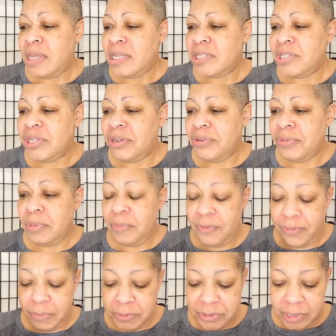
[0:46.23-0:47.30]
Serum
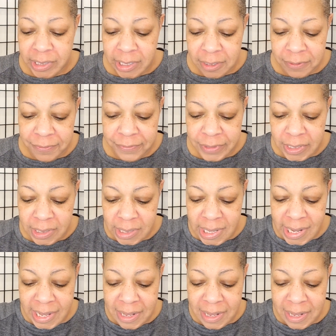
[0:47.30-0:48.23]
from Drunk Elephant,